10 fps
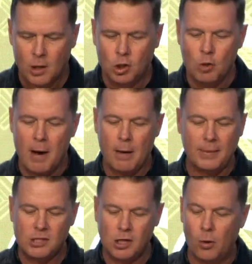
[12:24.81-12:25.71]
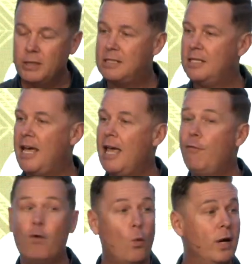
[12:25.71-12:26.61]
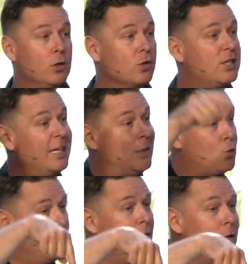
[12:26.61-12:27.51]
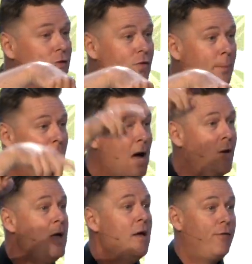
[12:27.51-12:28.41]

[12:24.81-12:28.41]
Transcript: You might be sowing today for what you'll see three years from now,